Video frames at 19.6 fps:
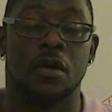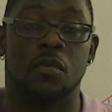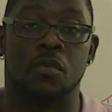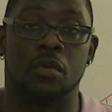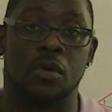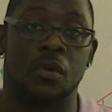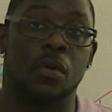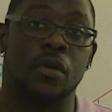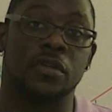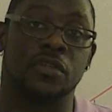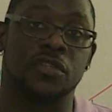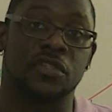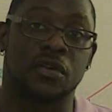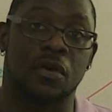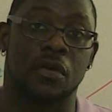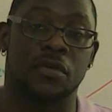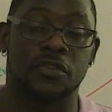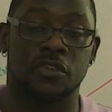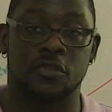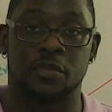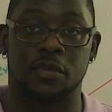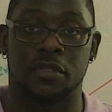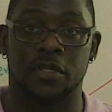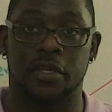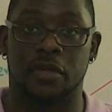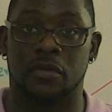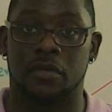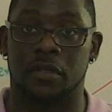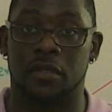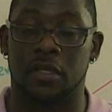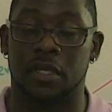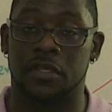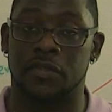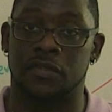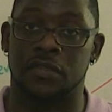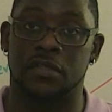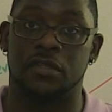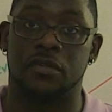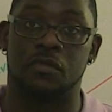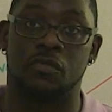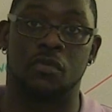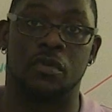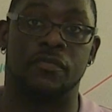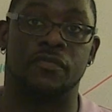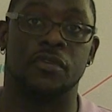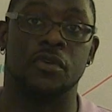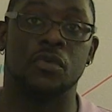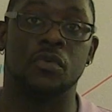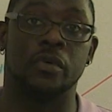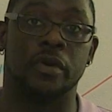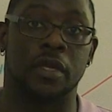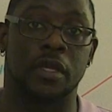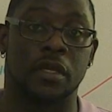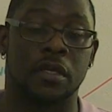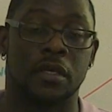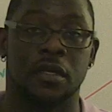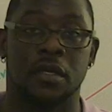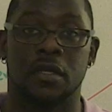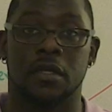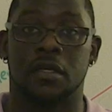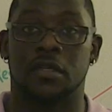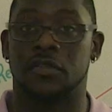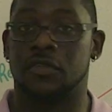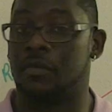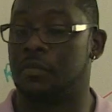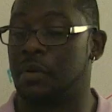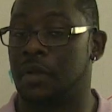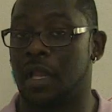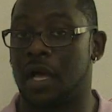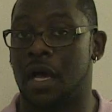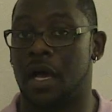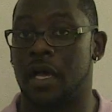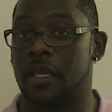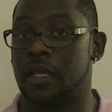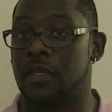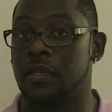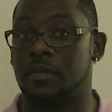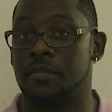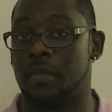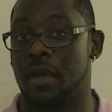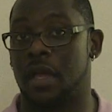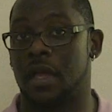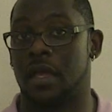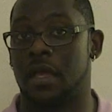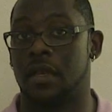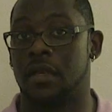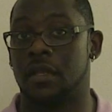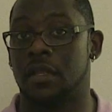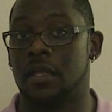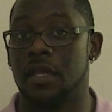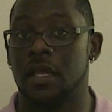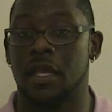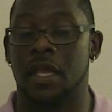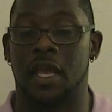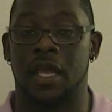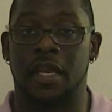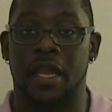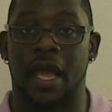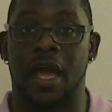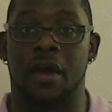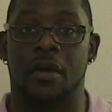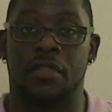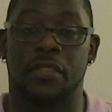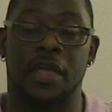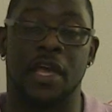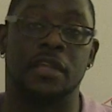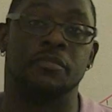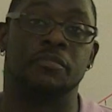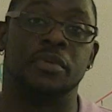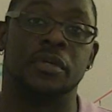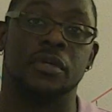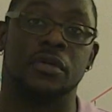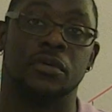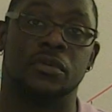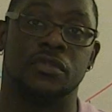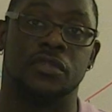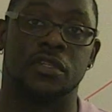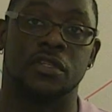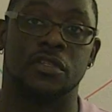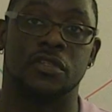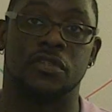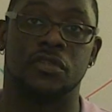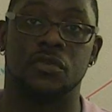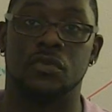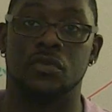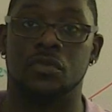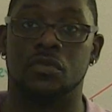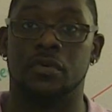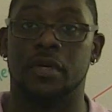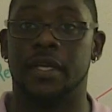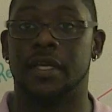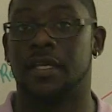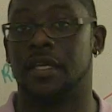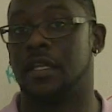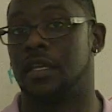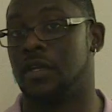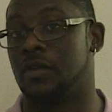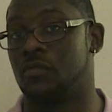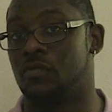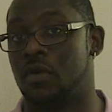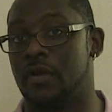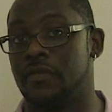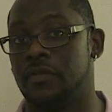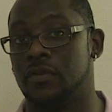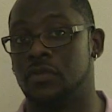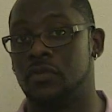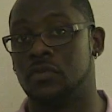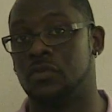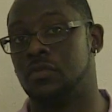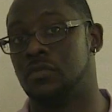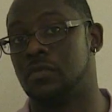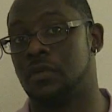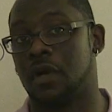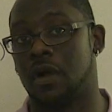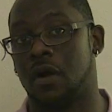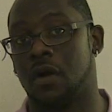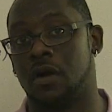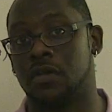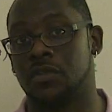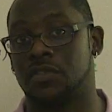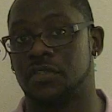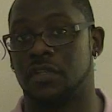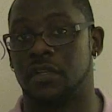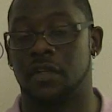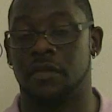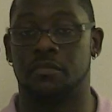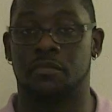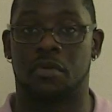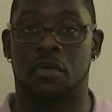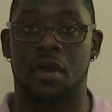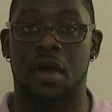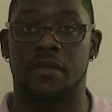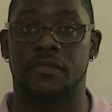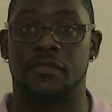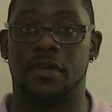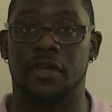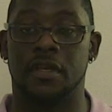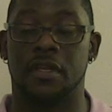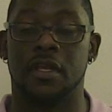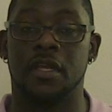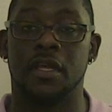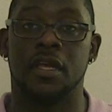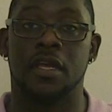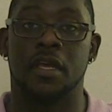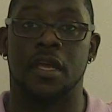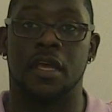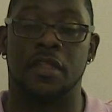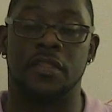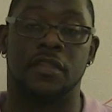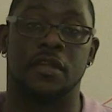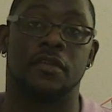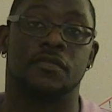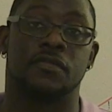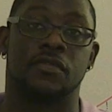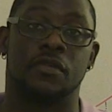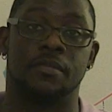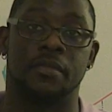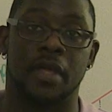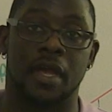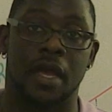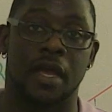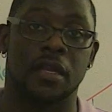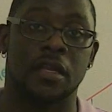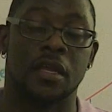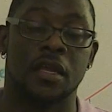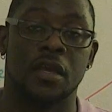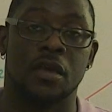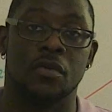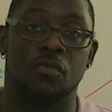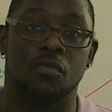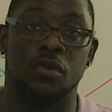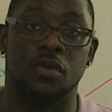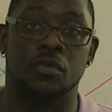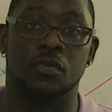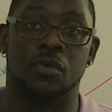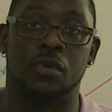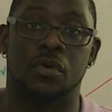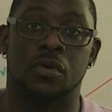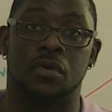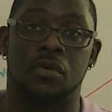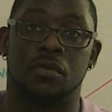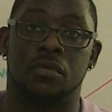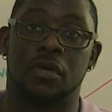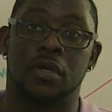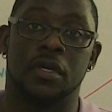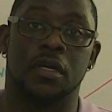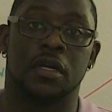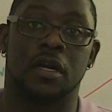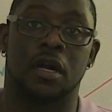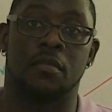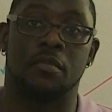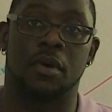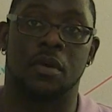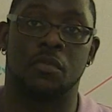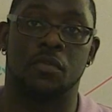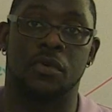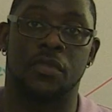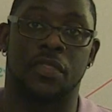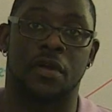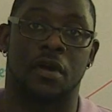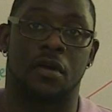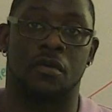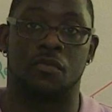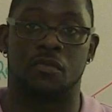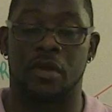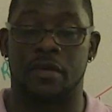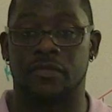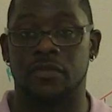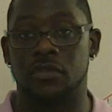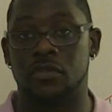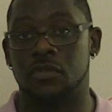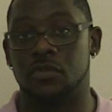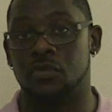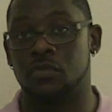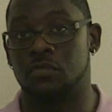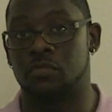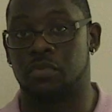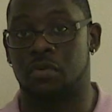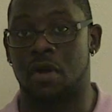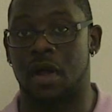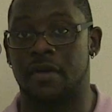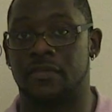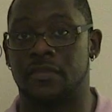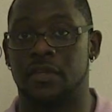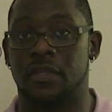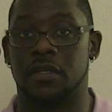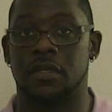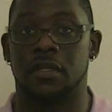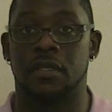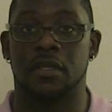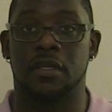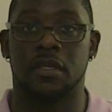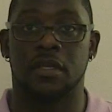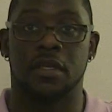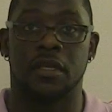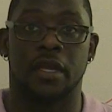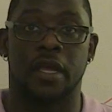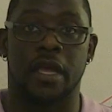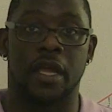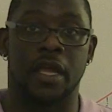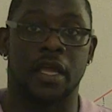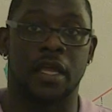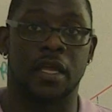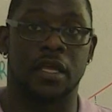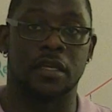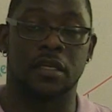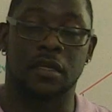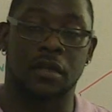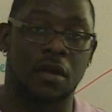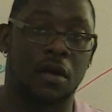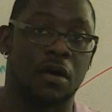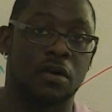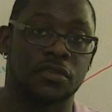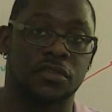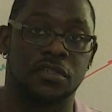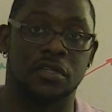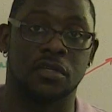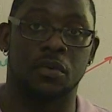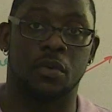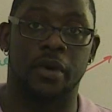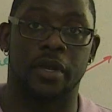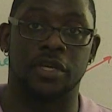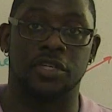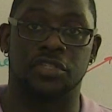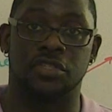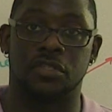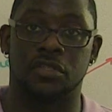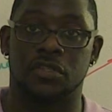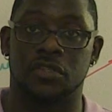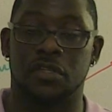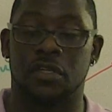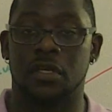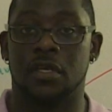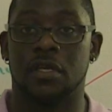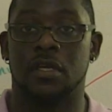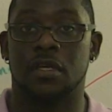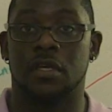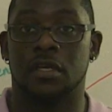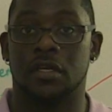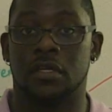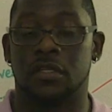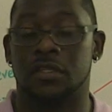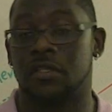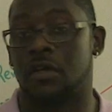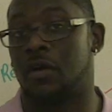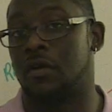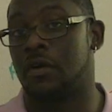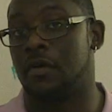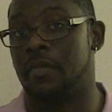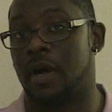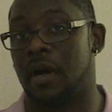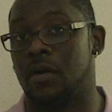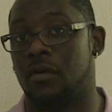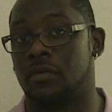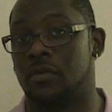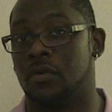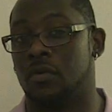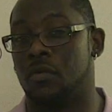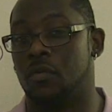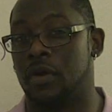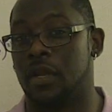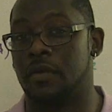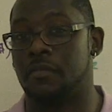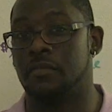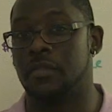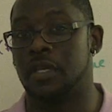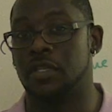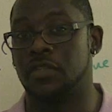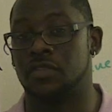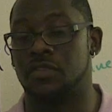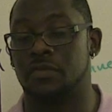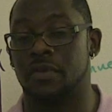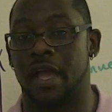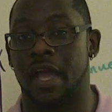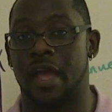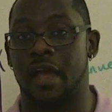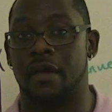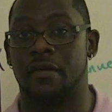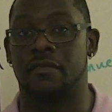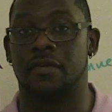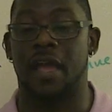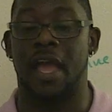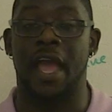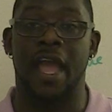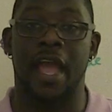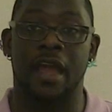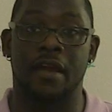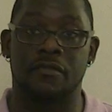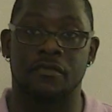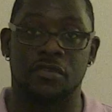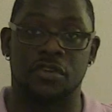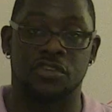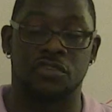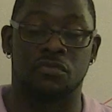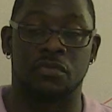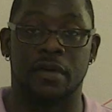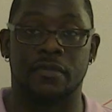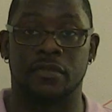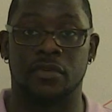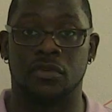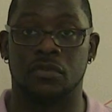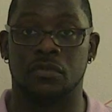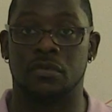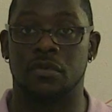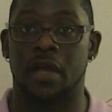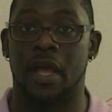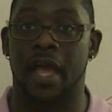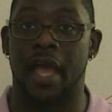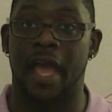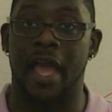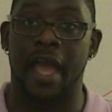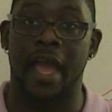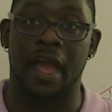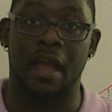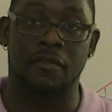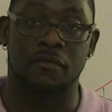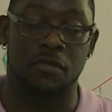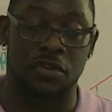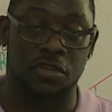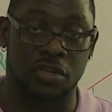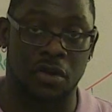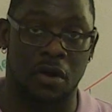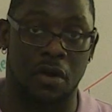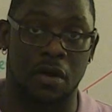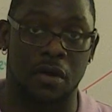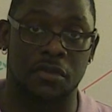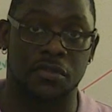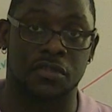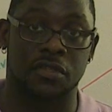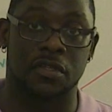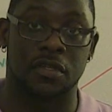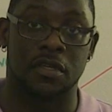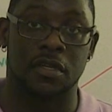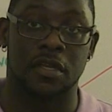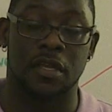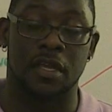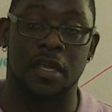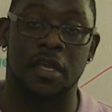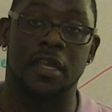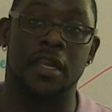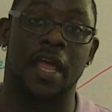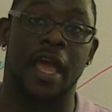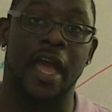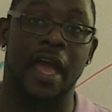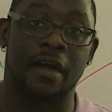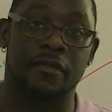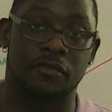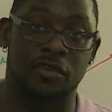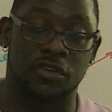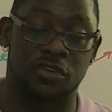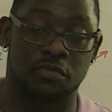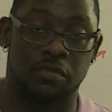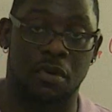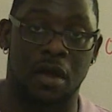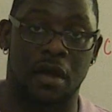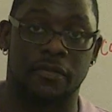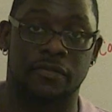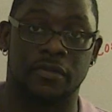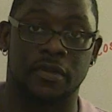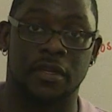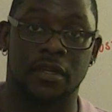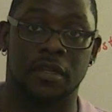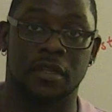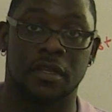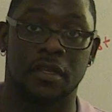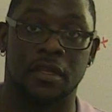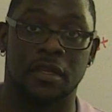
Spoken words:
We're going to start this particular lesson reviewing supply and demand and how that builds into getting revenue, cost, and profit. And then from that, we will come up with our revenue, profit, and cost equations, talk about what it means to have average revenue, average cost, and average profit,